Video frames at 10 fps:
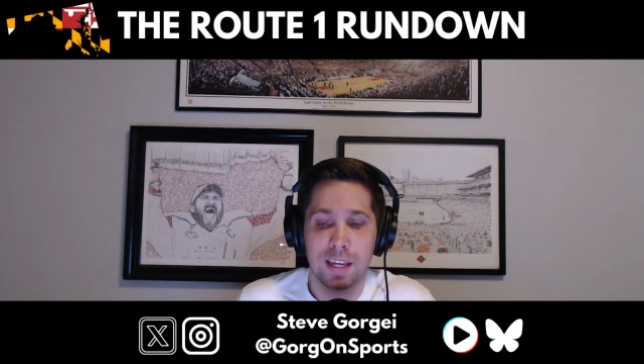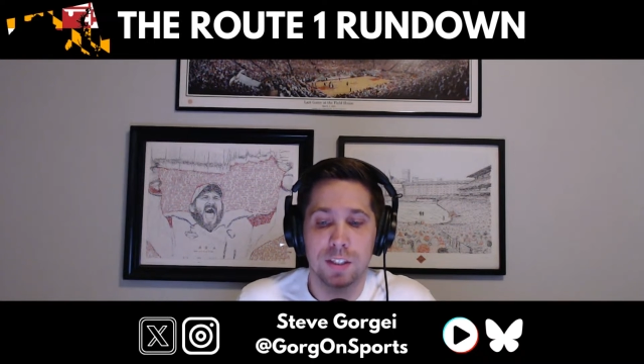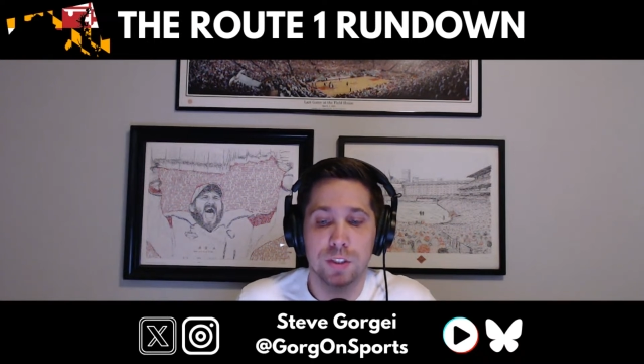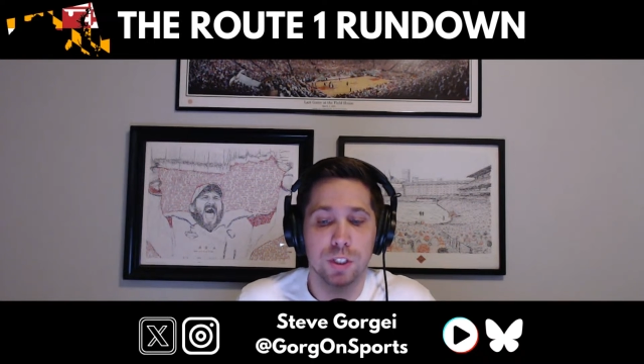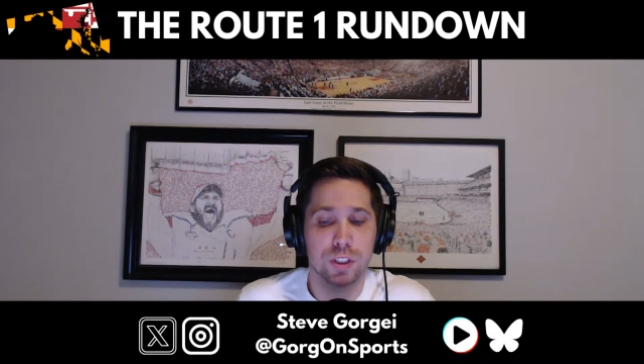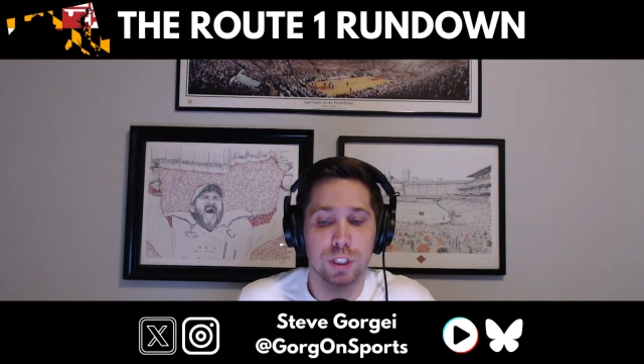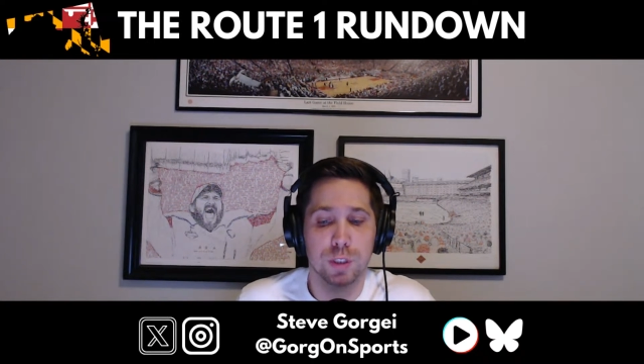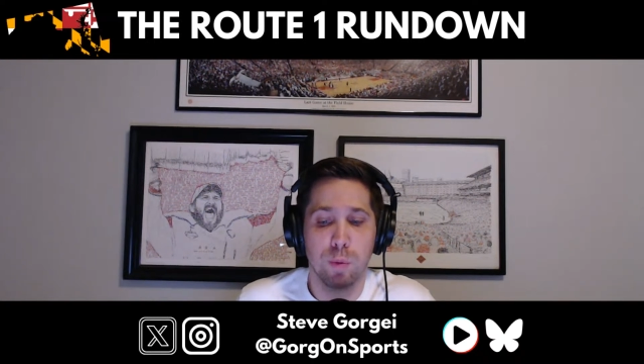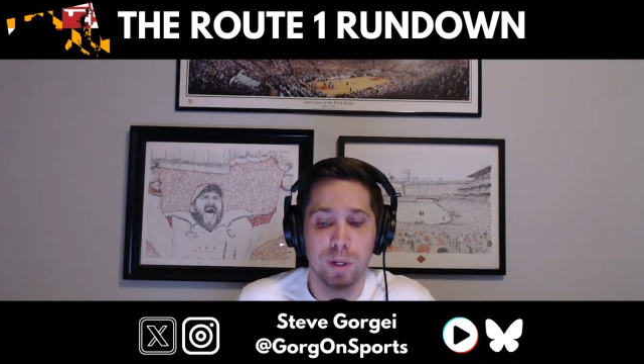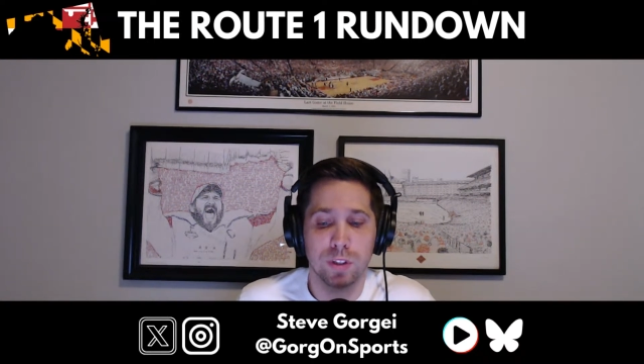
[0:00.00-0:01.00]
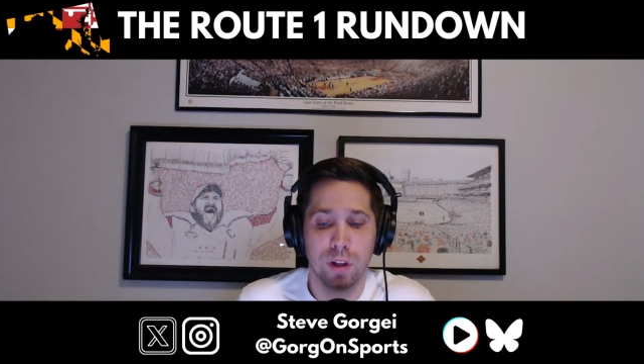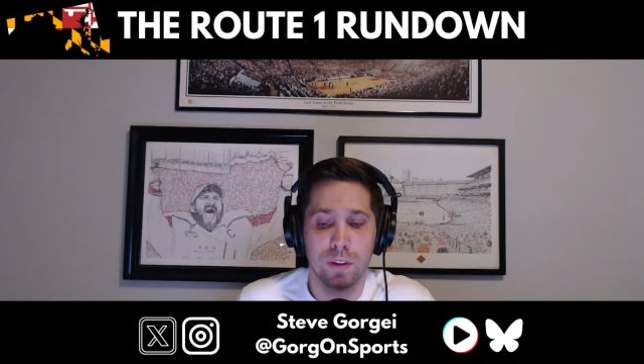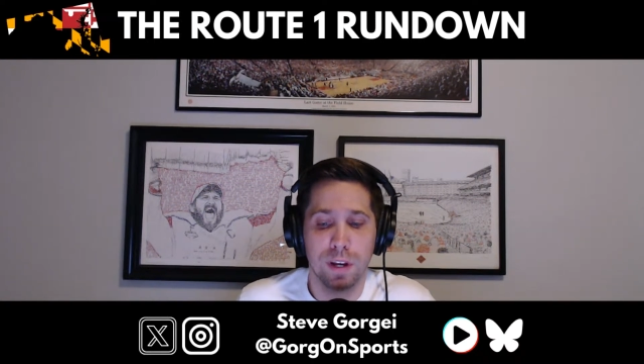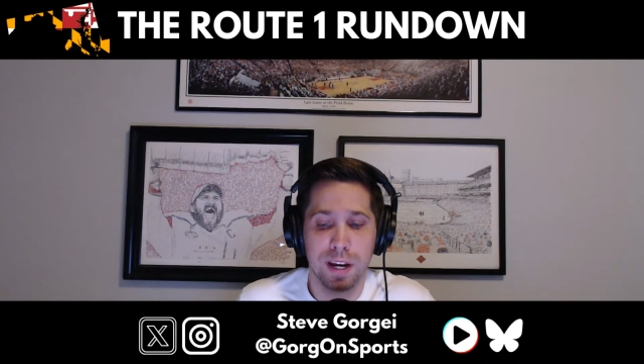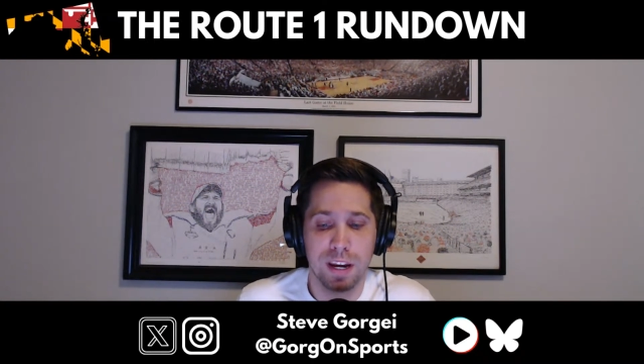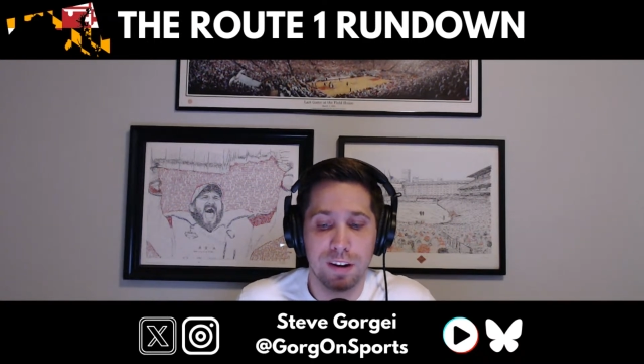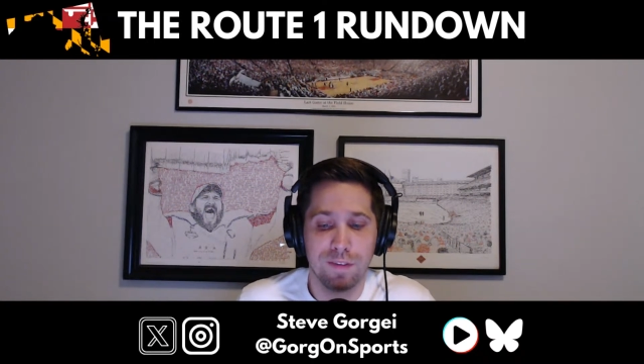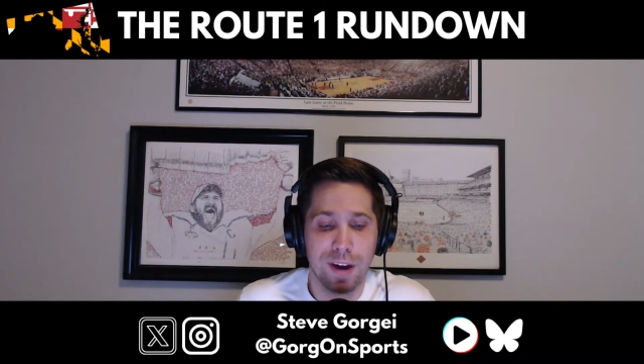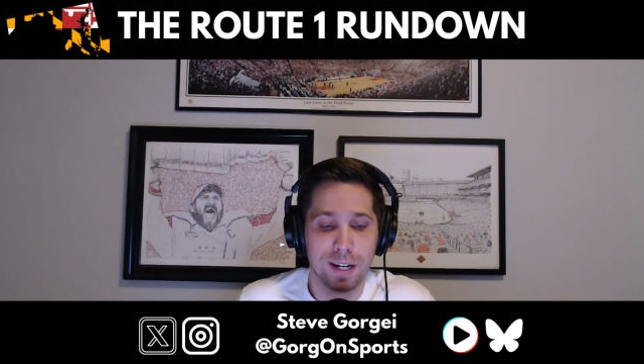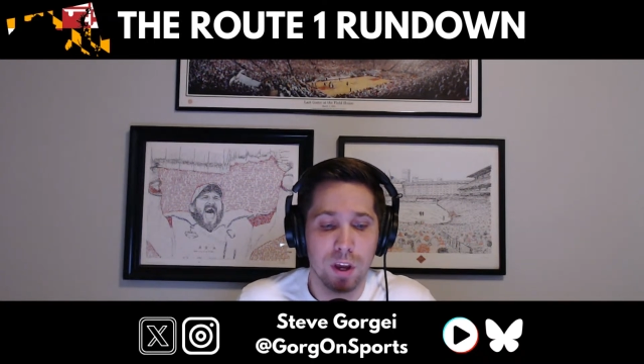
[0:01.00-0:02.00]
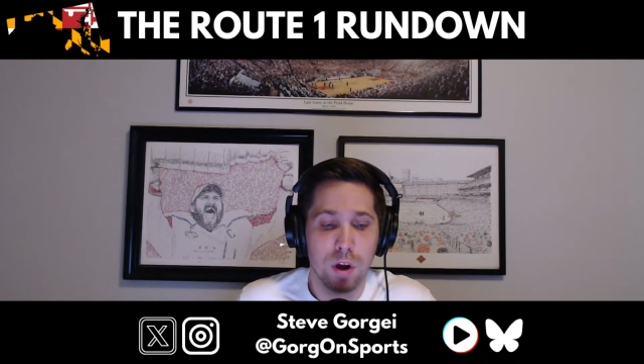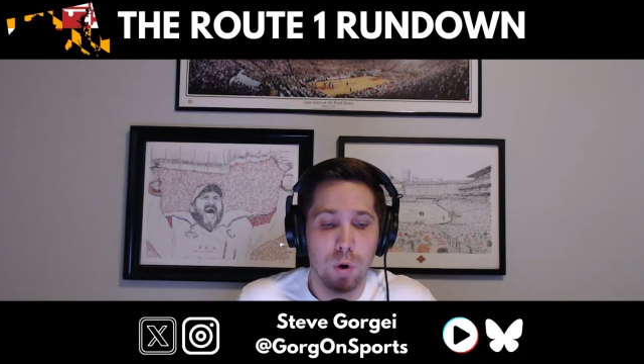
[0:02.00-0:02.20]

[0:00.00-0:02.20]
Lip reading: It's just 6 points on the night. In fact,